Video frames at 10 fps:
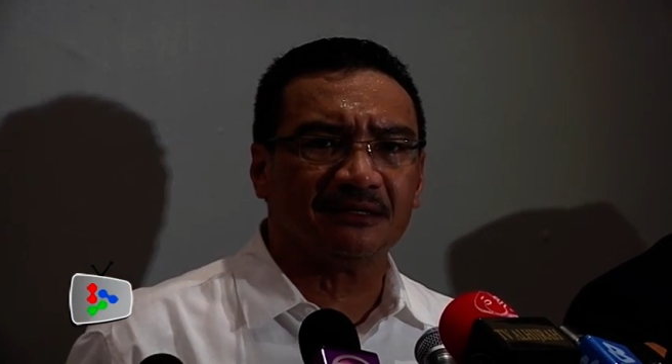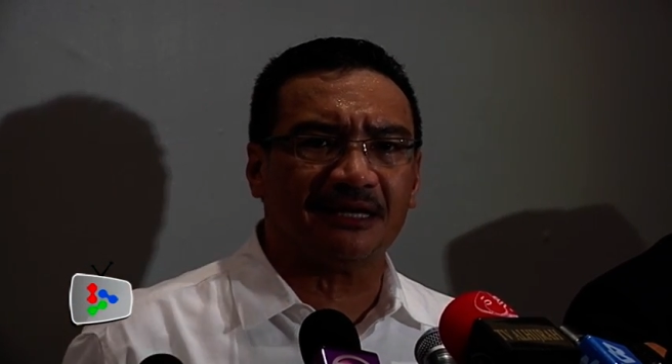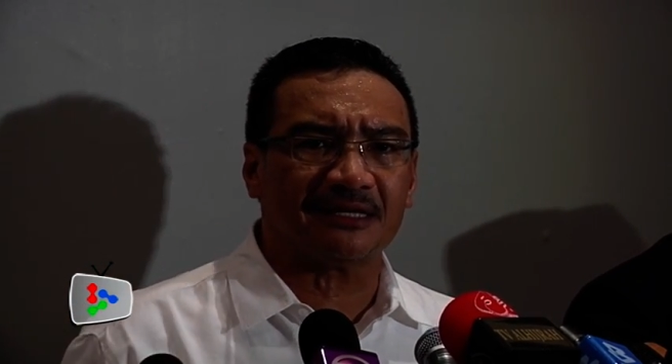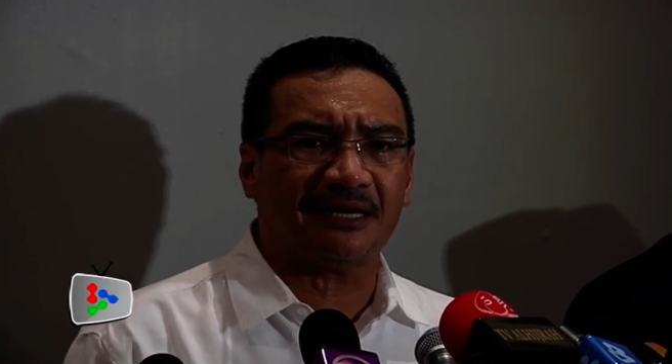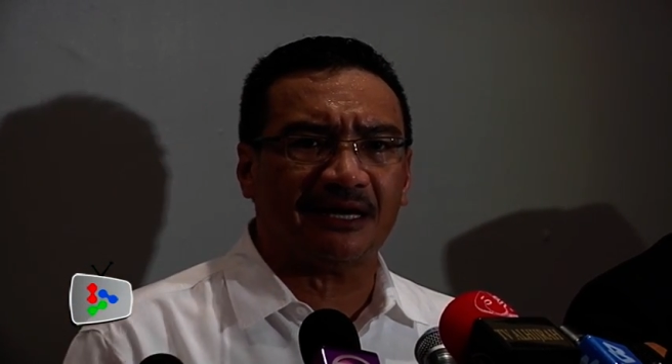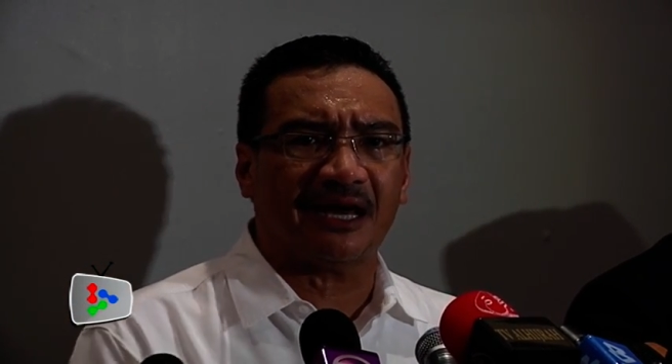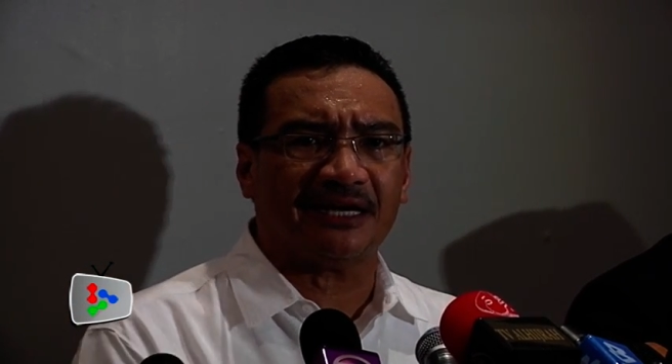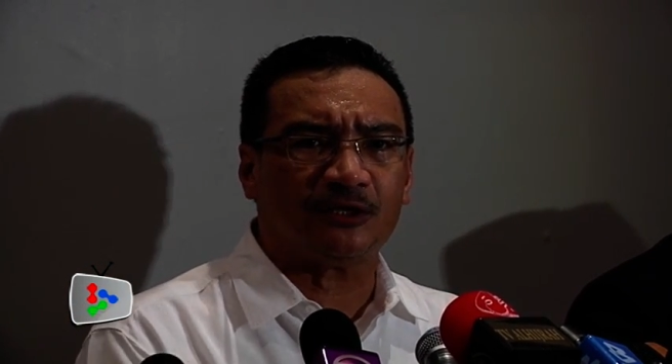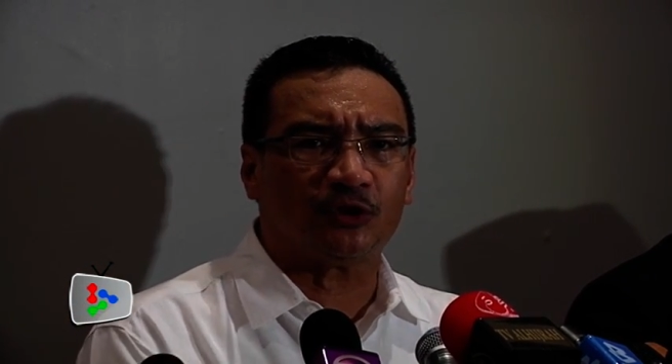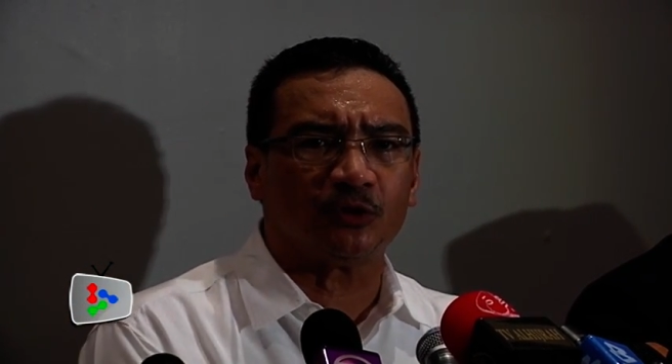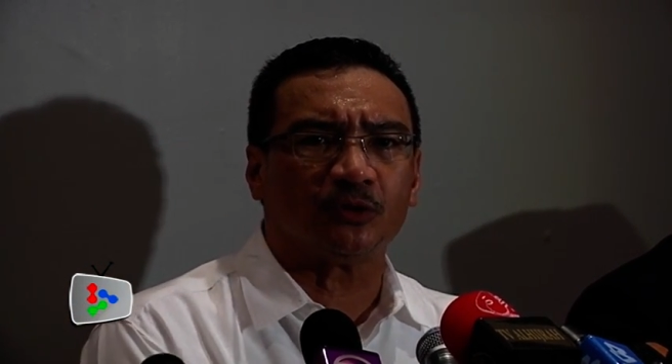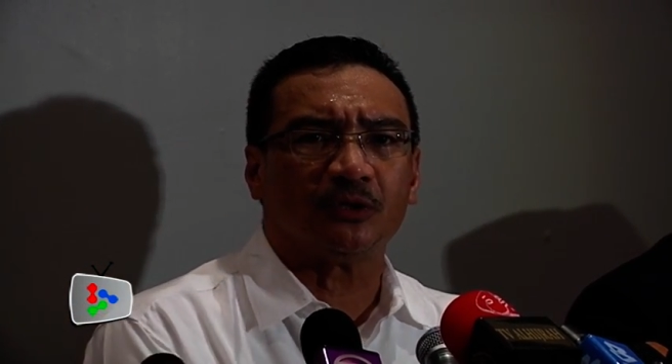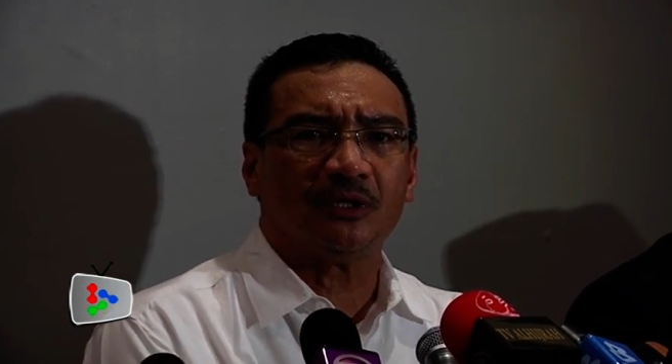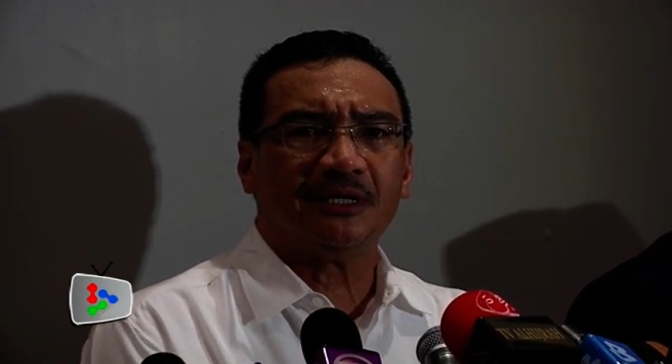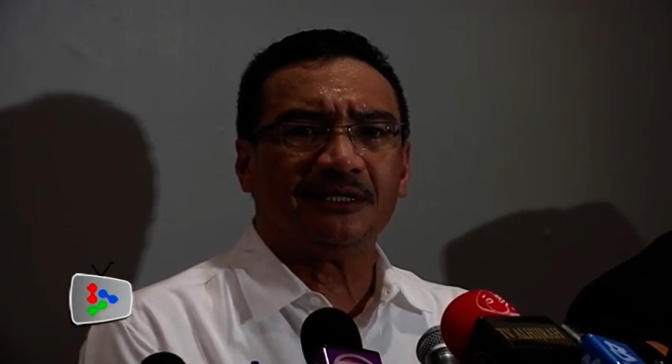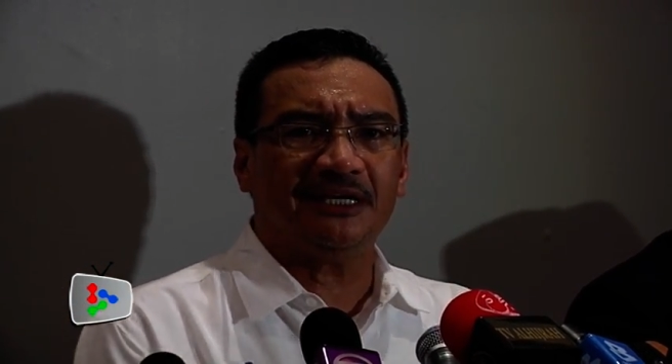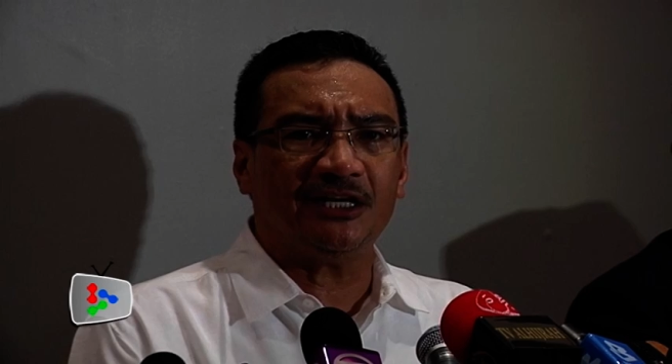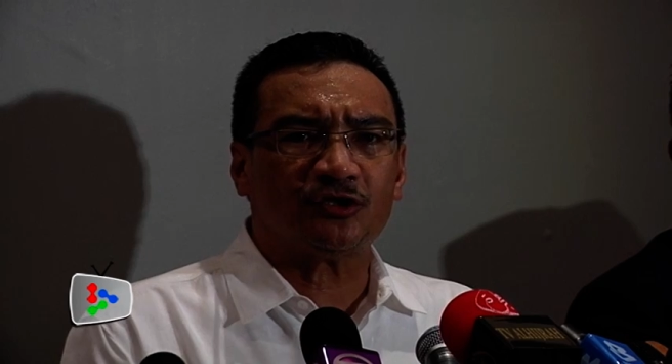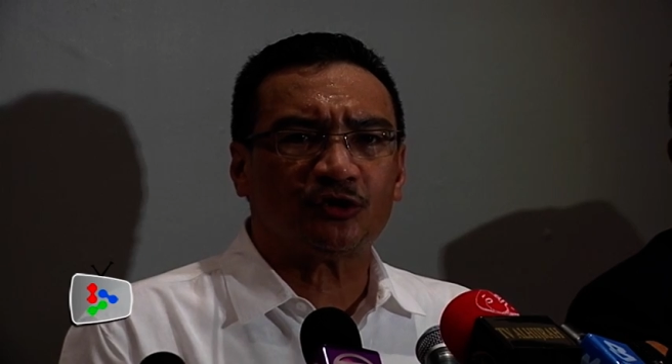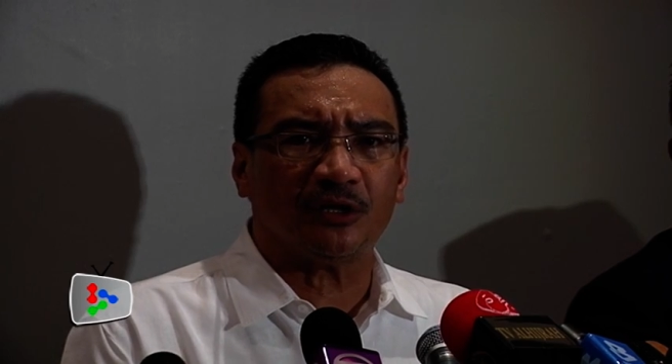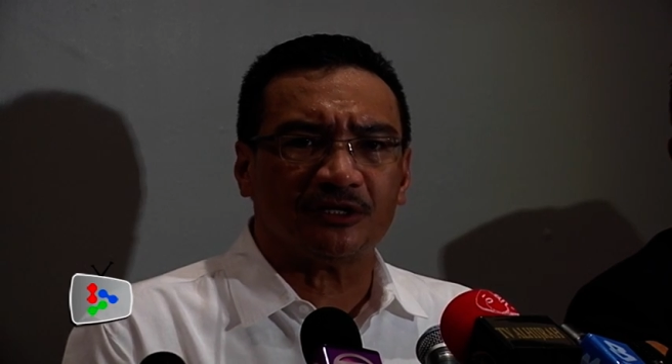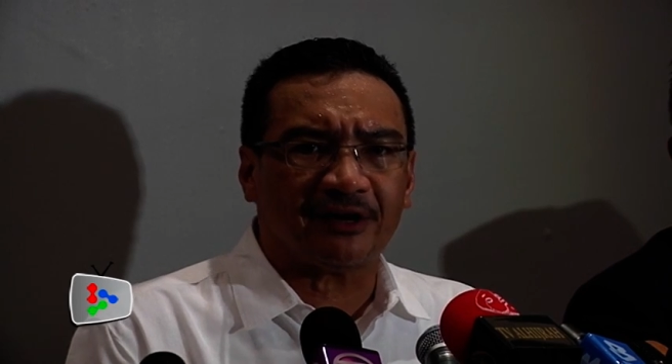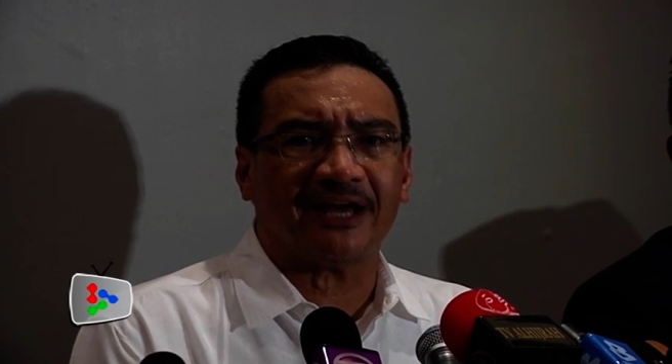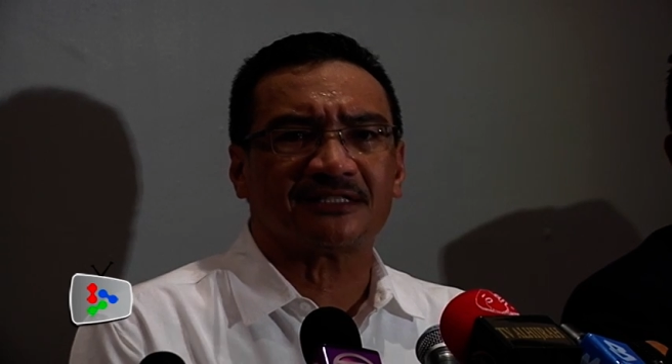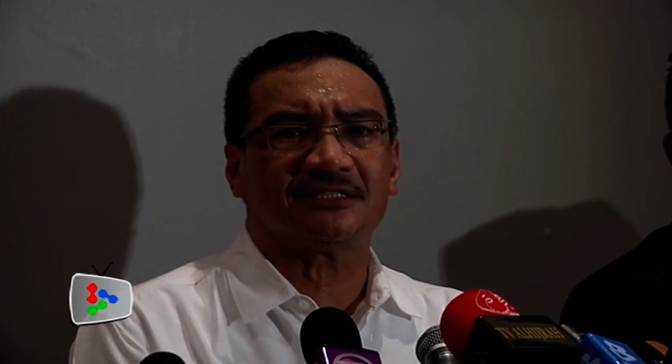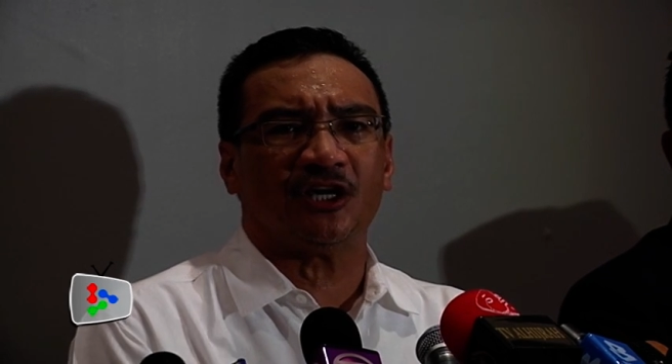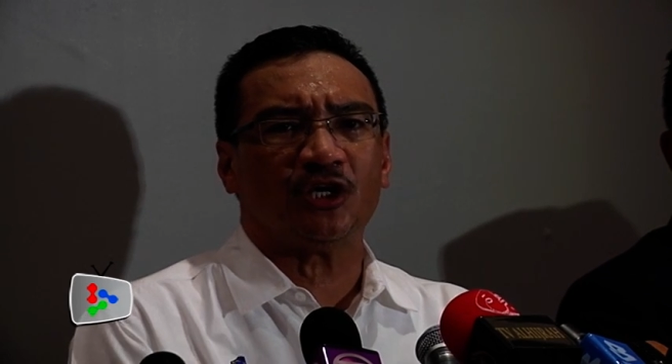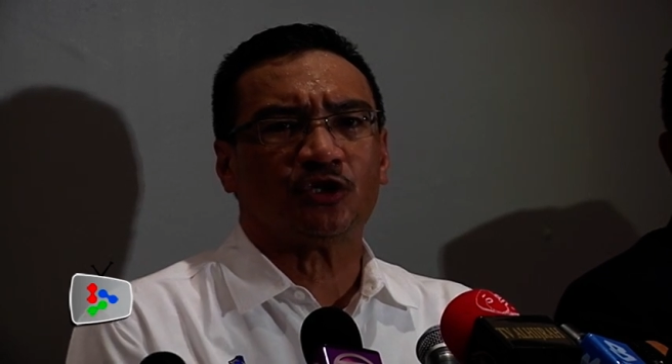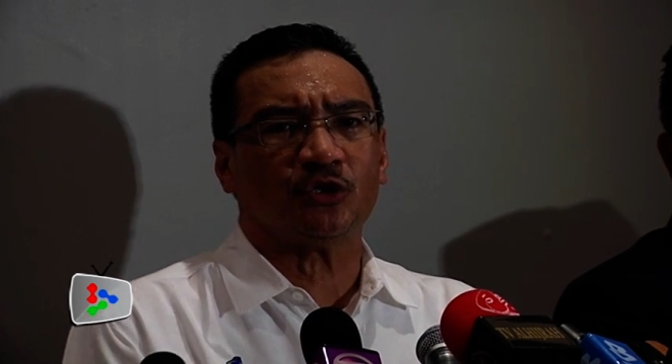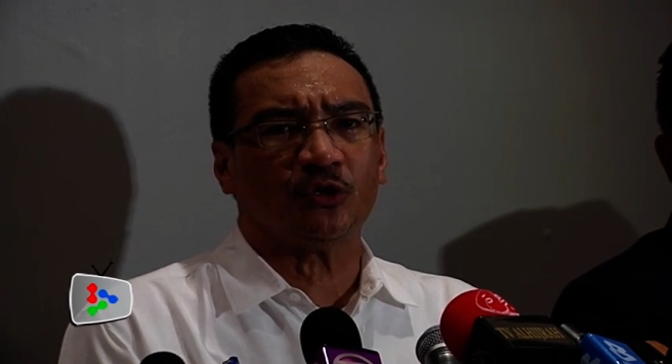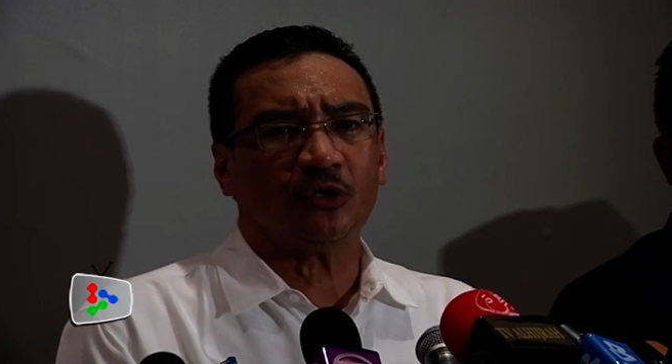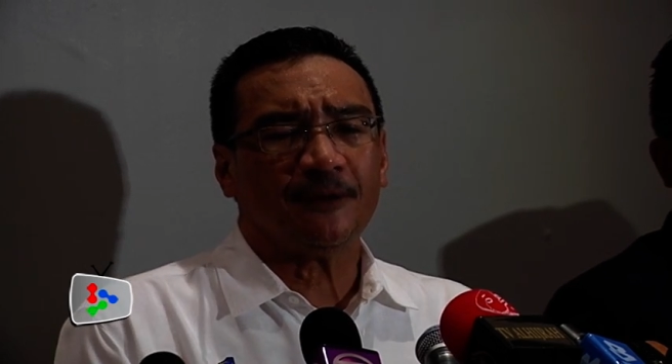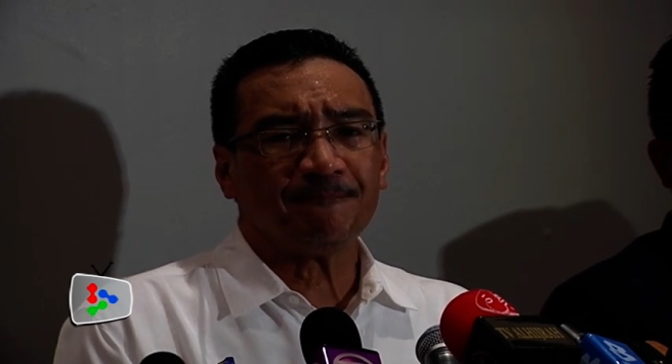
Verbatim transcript: that KLIA 2 needs to address the issue